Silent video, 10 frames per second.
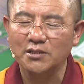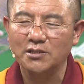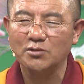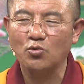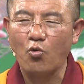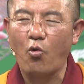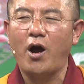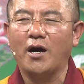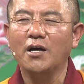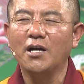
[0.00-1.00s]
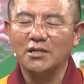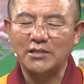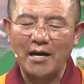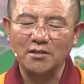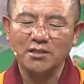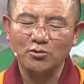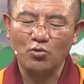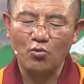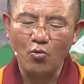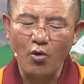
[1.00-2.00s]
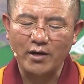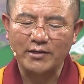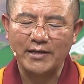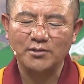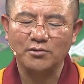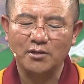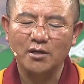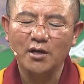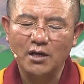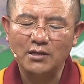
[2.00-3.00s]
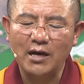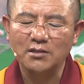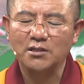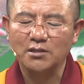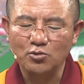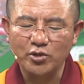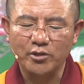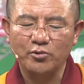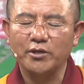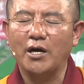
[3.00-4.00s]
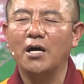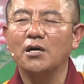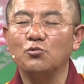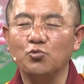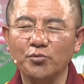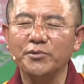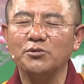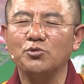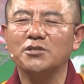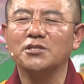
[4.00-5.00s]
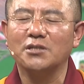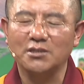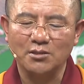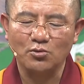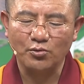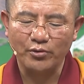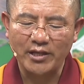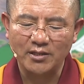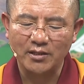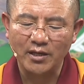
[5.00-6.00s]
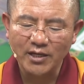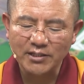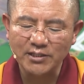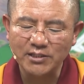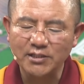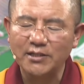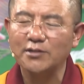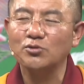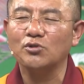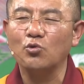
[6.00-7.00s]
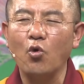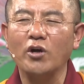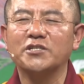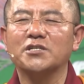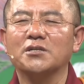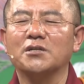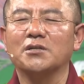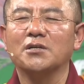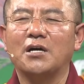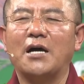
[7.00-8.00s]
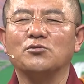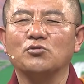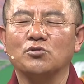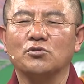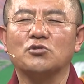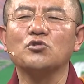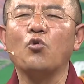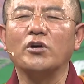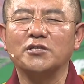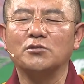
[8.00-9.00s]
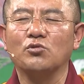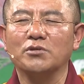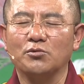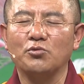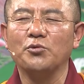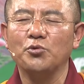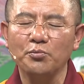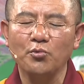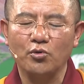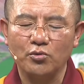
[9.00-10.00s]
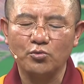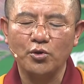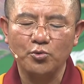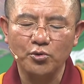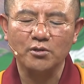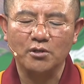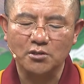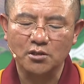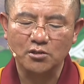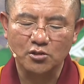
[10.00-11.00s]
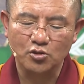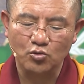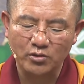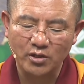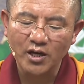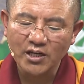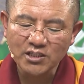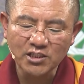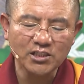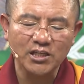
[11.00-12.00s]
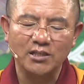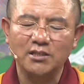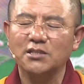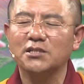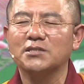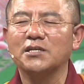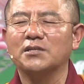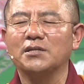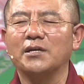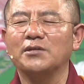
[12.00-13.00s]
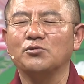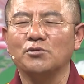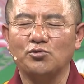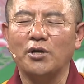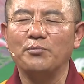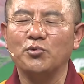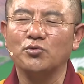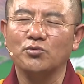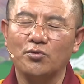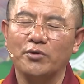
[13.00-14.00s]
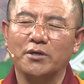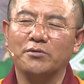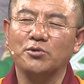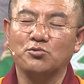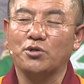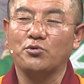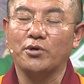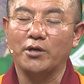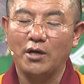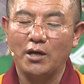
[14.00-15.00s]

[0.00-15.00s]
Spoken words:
With supreme joy filling her mind, her body emits the syllable Hom and delightful rays of wisdom that can totally smash the bodies of enemies of ignorance and self-grasping, the grasping of I and mine.